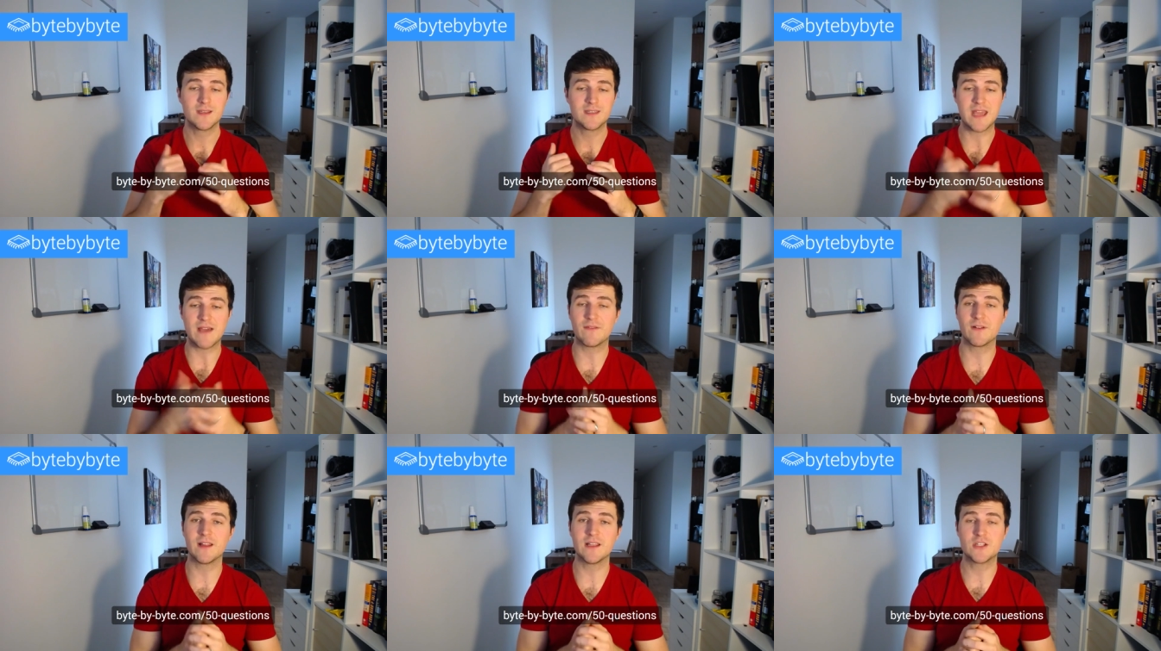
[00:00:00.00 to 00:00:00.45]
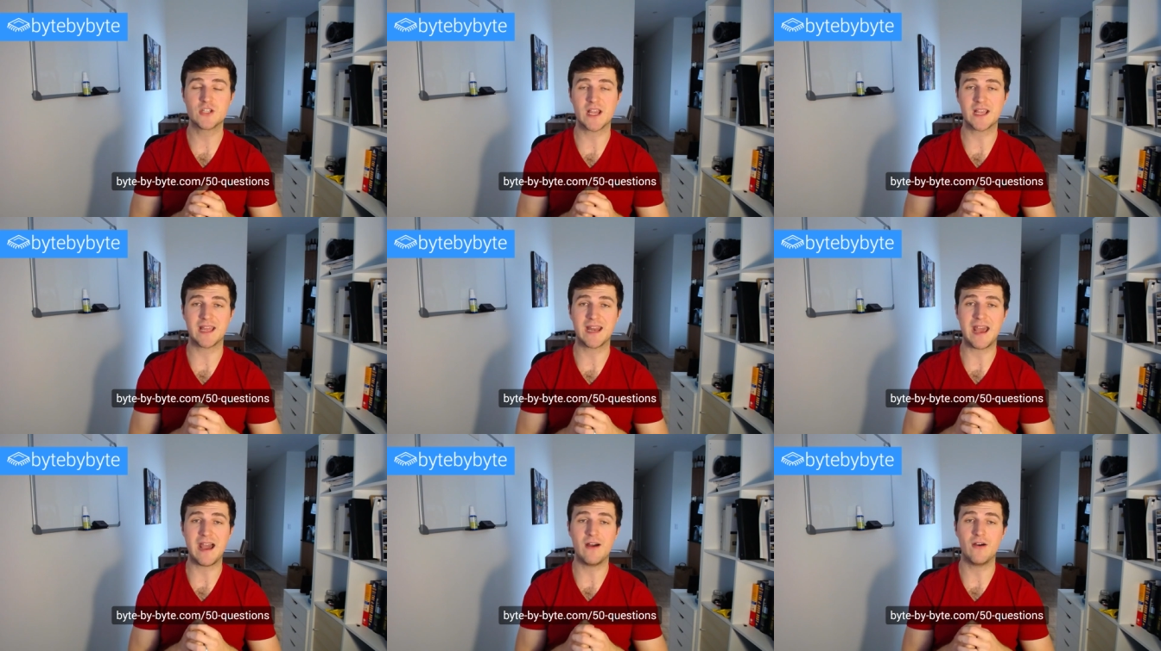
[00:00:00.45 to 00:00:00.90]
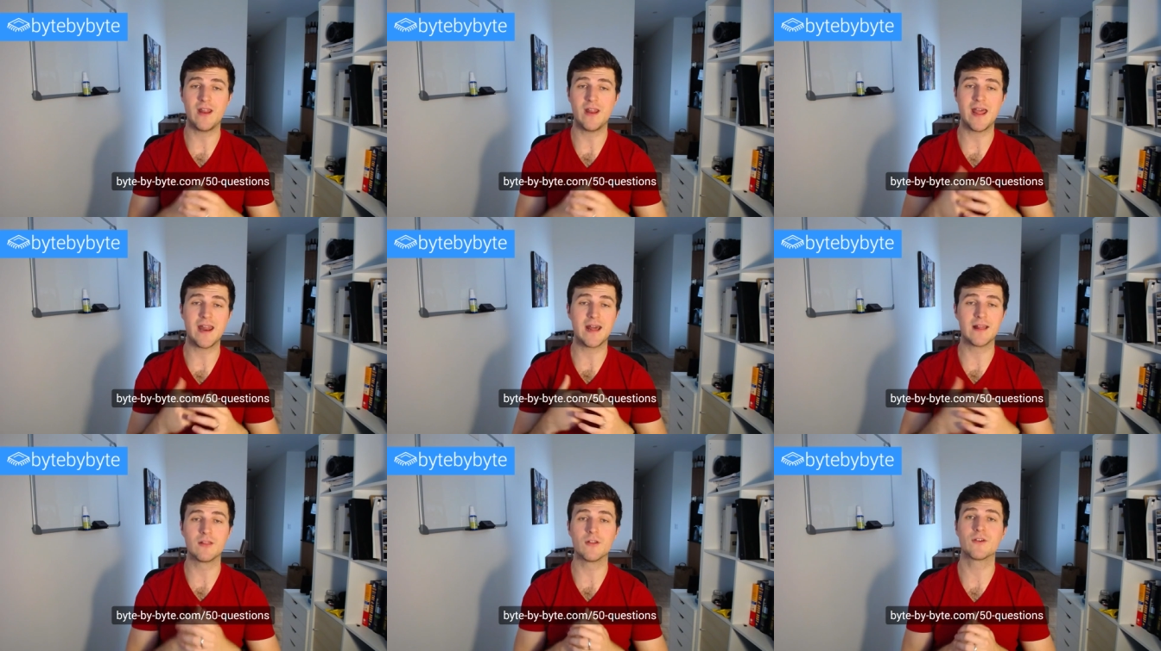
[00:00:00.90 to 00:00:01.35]
Definitely check it out,
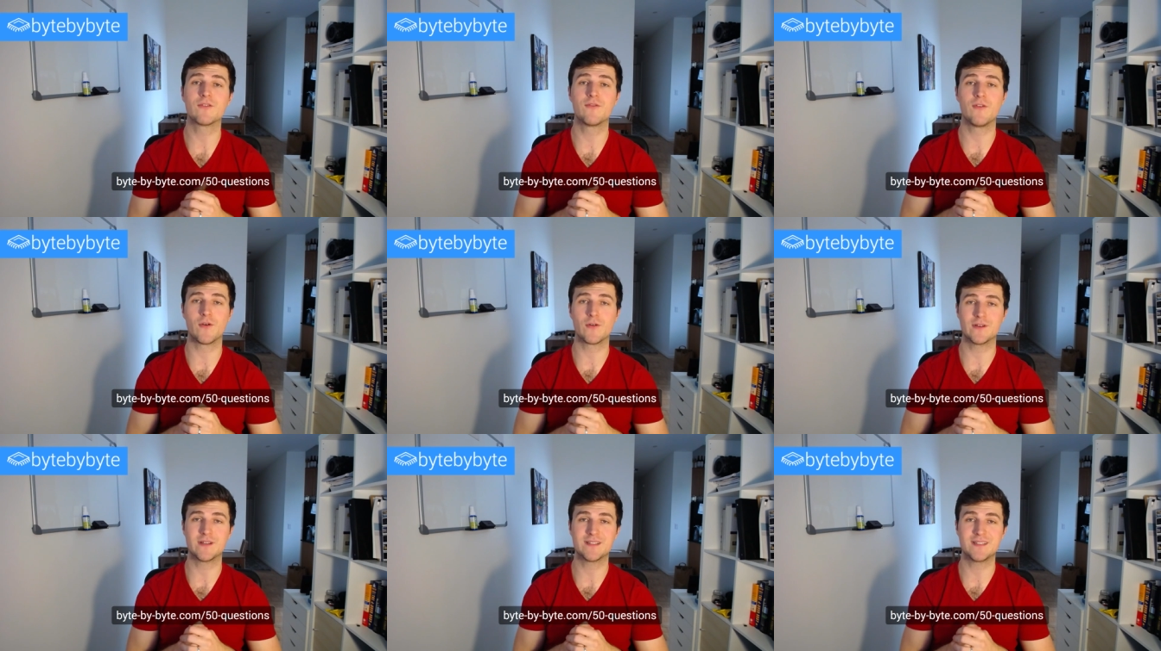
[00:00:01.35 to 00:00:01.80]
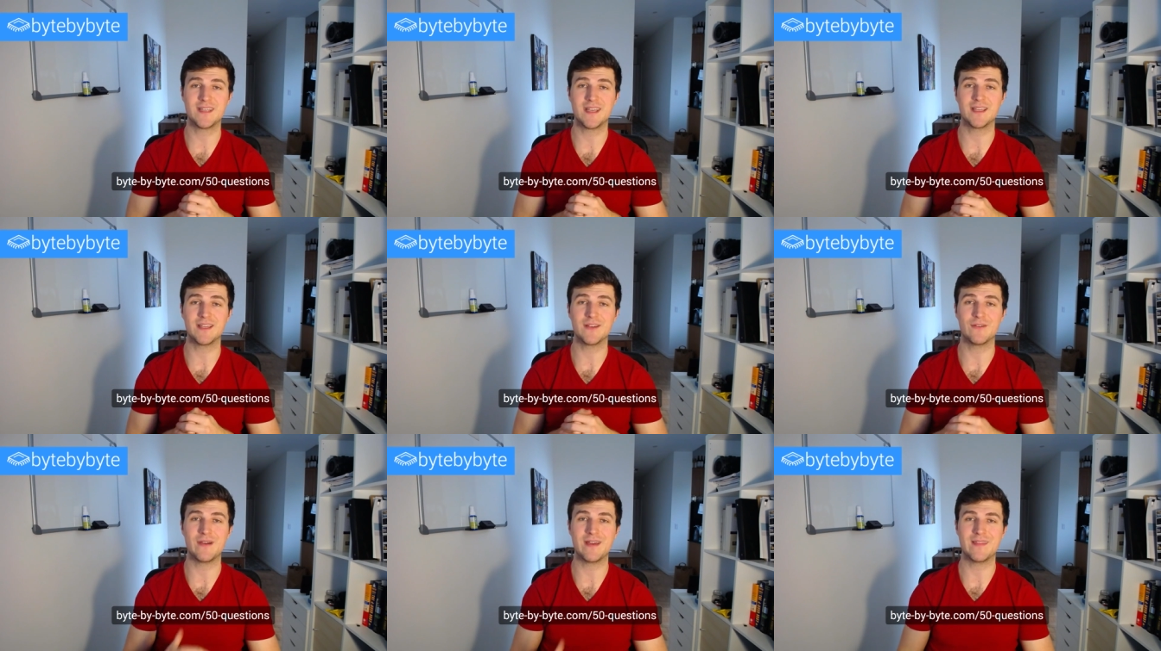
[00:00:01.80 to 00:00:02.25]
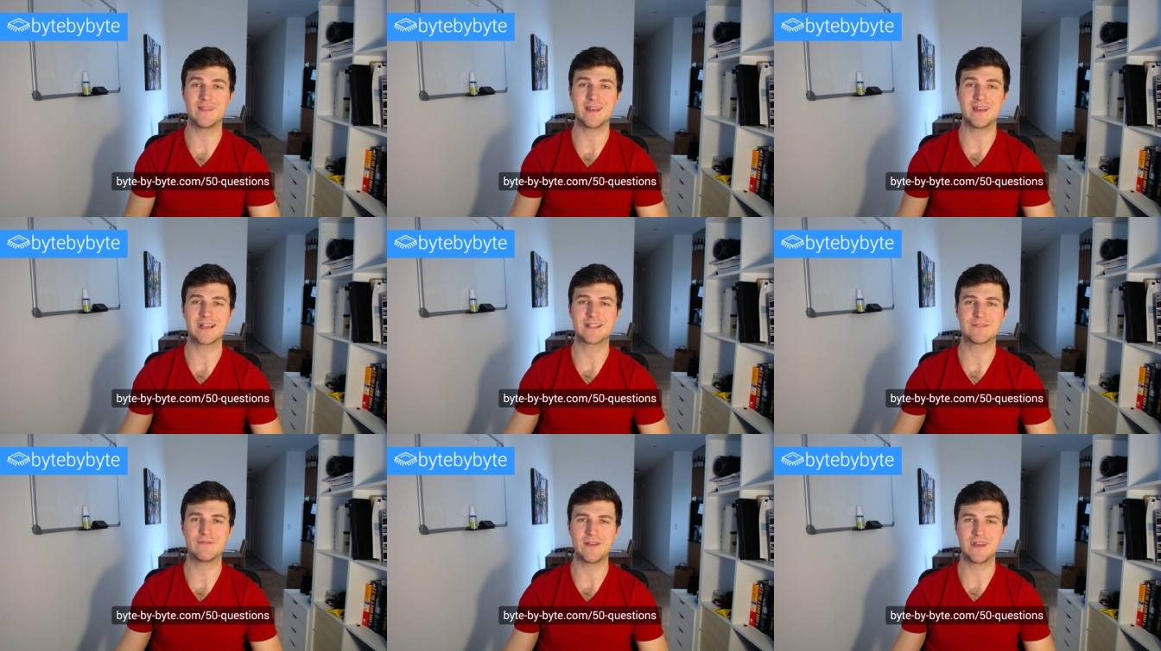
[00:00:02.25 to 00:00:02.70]
and I look forward to seeing you in the
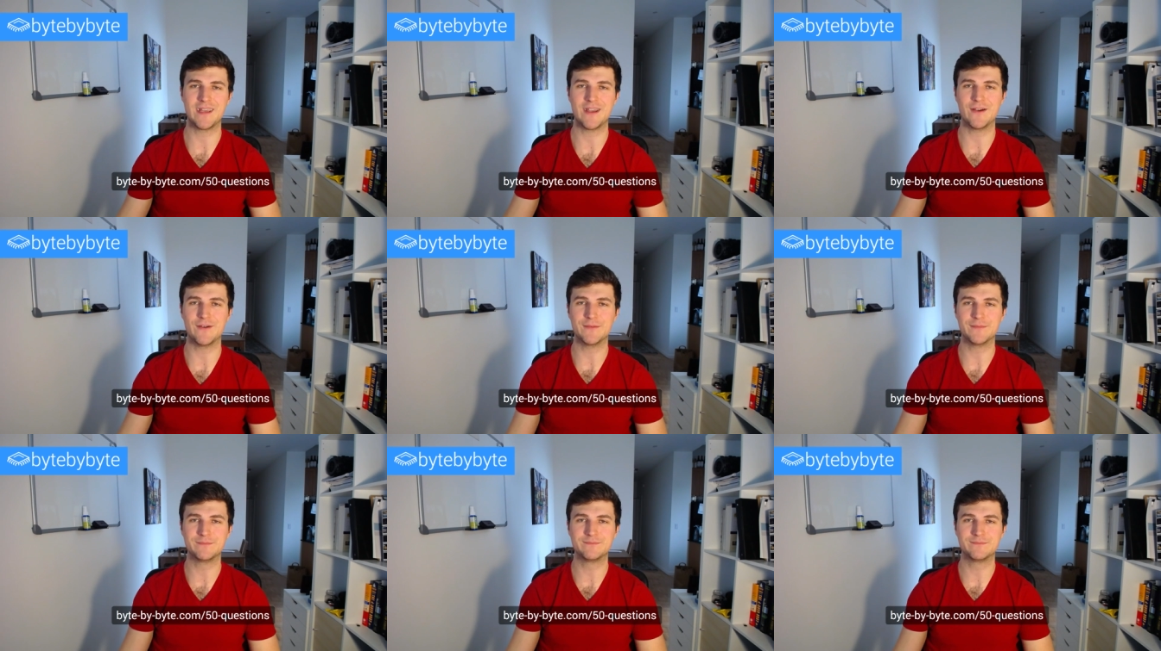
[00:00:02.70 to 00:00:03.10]
next video.